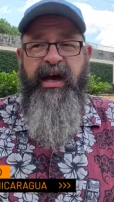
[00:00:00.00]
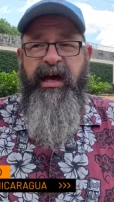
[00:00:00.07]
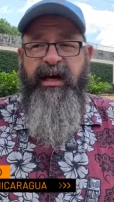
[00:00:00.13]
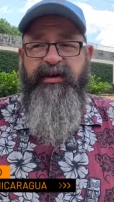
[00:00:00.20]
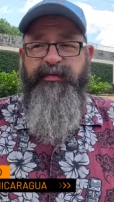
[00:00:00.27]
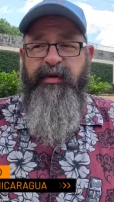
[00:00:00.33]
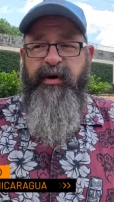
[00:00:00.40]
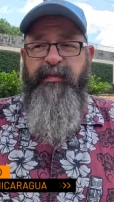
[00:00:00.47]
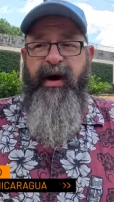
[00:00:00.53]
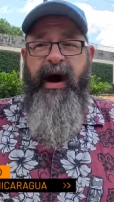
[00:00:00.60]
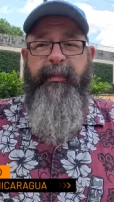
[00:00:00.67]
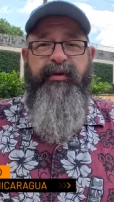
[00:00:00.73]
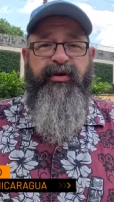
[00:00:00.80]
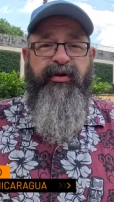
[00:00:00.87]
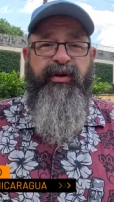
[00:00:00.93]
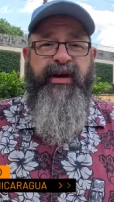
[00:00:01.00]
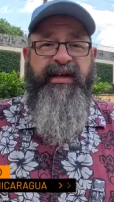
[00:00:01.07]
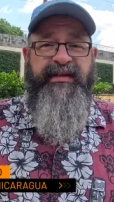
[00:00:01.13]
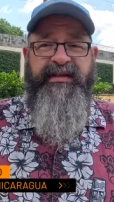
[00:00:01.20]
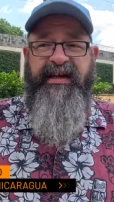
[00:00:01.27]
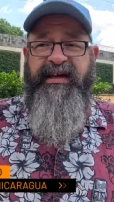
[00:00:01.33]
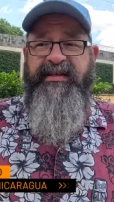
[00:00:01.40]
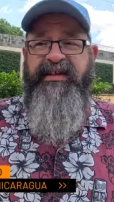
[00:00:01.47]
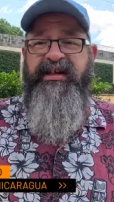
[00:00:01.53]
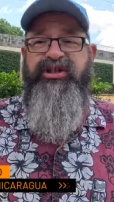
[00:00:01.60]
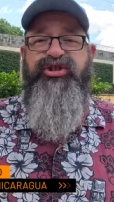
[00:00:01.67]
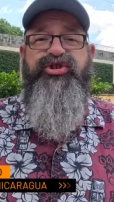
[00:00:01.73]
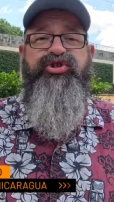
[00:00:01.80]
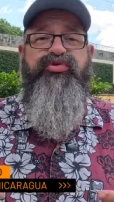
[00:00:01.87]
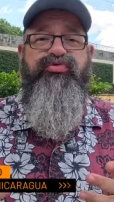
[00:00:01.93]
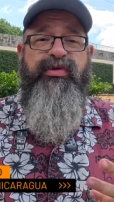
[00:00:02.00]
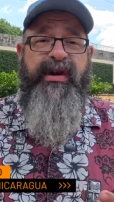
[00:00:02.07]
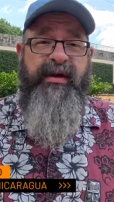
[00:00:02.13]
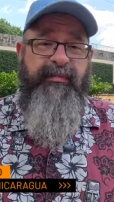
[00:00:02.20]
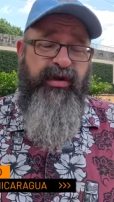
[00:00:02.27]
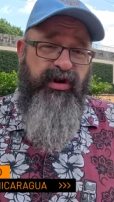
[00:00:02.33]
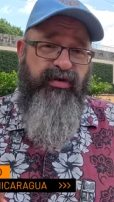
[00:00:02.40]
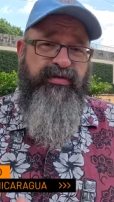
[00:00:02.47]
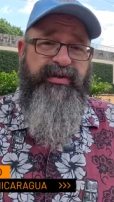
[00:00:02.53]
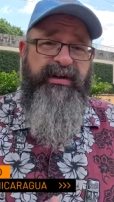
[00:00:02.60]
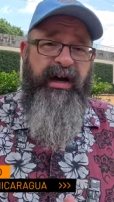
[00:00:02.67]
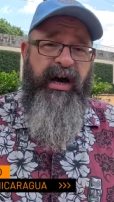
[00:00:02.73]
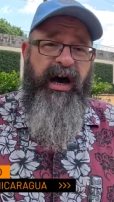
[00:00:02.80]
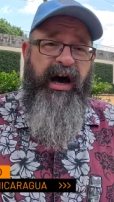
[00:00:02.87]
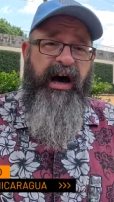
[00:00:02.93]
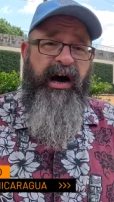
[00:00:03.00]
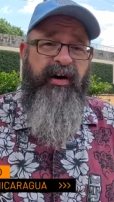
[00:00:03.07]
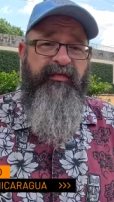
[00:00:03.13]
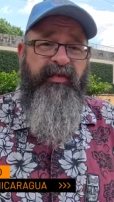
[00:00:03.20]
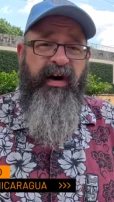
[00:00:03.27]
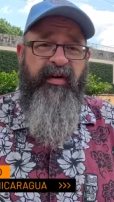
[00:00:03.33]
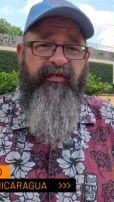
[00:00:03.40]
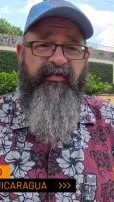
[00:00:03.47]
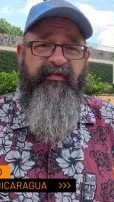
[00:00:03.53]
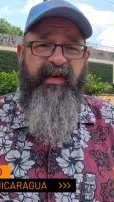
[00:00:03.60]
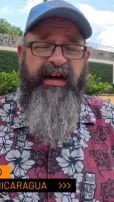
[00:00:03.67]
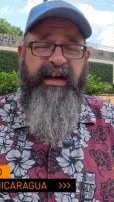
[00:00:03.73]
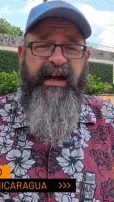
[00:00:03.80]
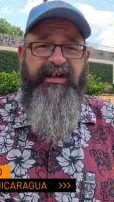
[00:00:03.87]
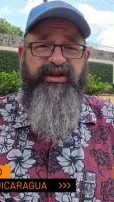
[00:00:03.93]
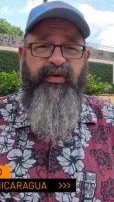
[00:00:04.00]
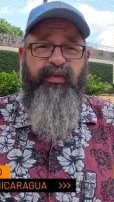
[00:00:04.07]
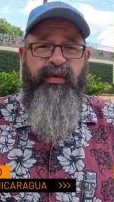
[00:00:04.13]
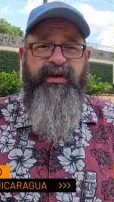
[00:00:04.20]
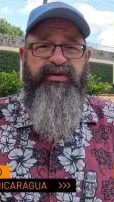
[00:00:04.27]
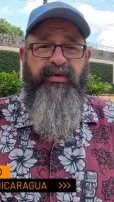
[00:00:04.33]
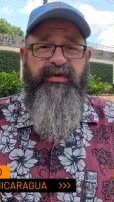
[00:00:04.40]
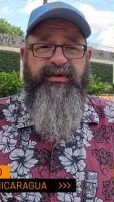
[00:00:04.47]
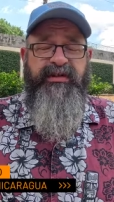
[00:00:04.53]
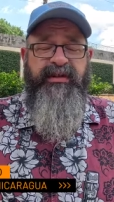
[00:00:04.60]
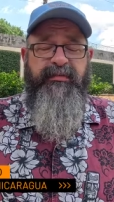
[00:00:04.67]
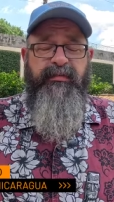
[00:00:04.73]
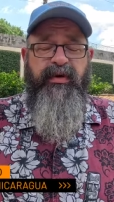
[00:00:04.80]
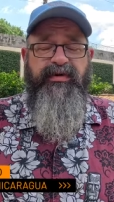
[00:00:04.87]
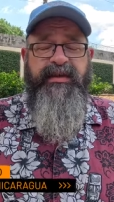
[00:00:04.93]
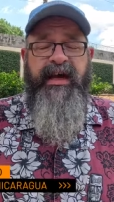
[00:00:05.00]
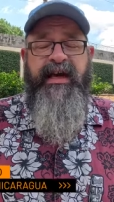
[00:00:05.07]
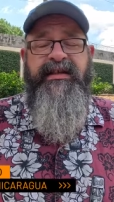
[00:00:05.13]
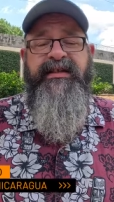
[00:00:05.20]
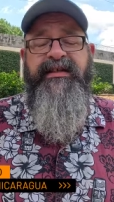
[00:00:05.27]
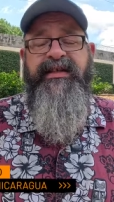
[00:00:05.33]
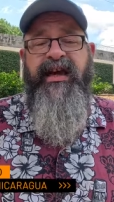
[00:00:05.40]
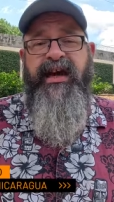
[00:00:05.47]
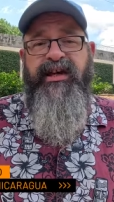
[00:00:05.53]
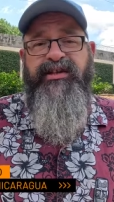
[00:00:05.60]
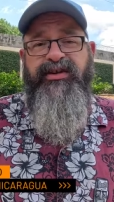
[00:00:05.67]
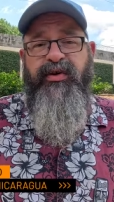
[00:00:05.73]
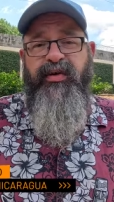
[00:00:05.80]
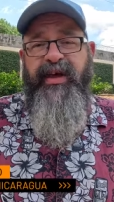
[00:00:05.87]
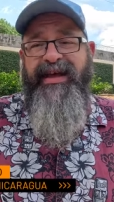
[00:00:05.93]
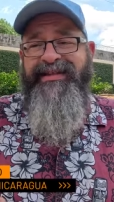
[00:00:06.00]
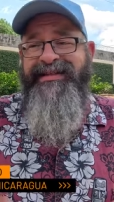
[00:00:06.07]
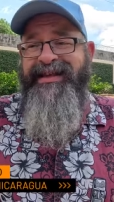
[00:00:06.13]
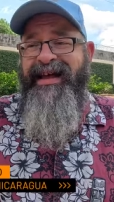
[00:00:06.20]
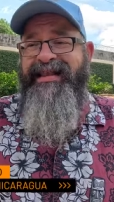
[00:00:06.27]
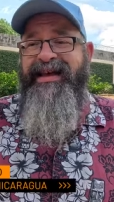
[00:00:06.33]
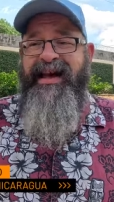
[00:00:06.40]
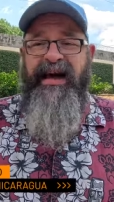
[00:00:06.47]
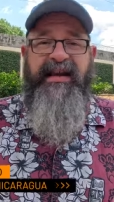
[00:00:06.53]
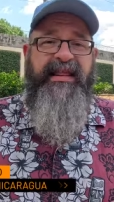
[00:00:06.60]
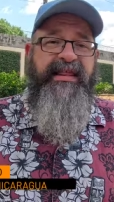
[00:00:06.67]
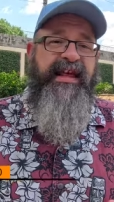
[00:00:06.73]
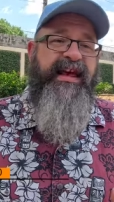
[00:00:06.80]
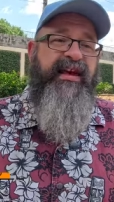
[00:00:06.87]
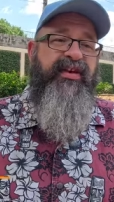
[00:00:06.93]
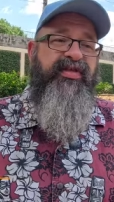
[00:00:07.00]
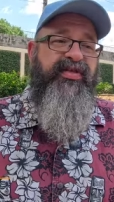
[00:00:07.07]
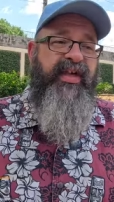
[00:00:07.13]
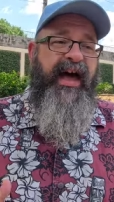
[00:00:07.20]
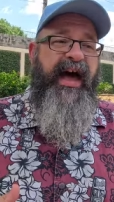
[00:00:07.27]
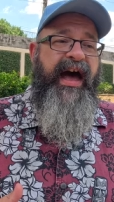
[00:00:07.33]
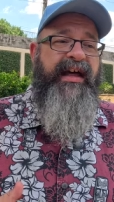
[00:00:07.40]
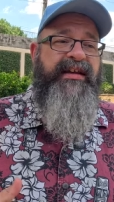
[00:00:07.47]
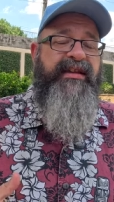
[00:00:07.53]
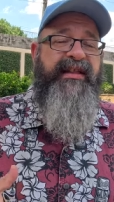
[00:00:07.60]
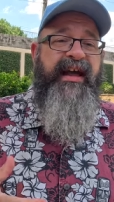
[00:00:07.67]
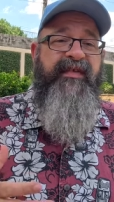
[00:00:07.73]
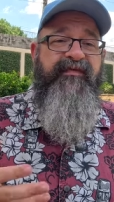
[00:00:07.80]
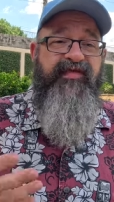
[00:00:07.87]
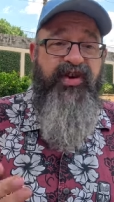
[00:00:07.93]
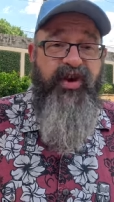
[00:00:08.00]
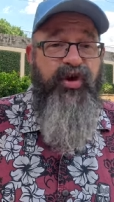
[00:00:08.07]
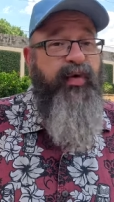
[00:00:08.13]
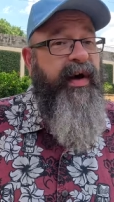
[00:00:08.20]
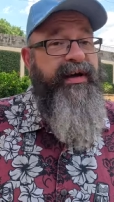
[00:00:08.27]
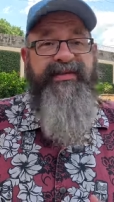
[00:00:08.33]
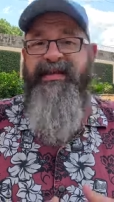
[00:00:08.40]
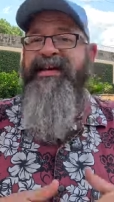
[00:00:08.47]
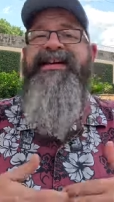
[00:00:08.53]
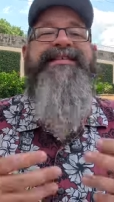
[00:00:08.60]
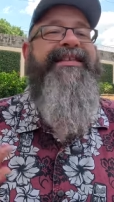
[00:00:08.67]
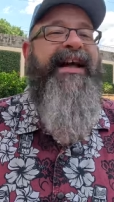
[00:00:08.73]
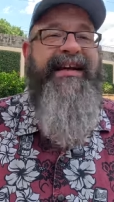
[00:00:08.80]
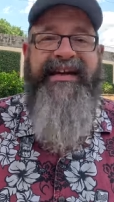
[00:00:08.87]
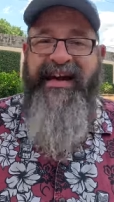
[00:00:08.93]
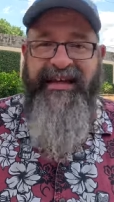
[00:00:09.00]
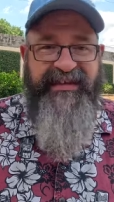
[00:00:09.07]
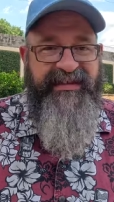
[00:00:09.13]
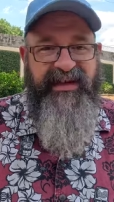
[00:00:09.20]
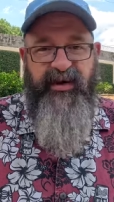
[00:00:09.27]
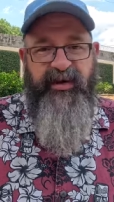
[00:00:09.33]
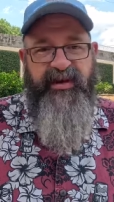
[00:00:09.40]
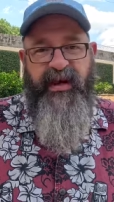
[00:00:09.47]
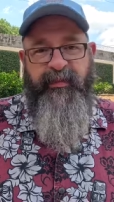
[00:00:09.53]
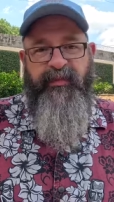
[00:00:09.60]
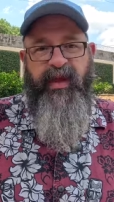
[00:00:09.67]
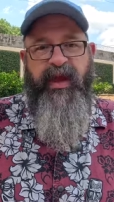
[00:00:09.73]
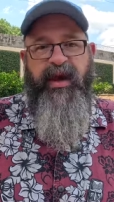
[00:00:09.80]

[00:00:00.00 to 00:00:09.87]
is pretty popular. It's it's an extreme use of of financial resources in most cases. So it's not the kind of thing that they view as a, it's not a necessary thing,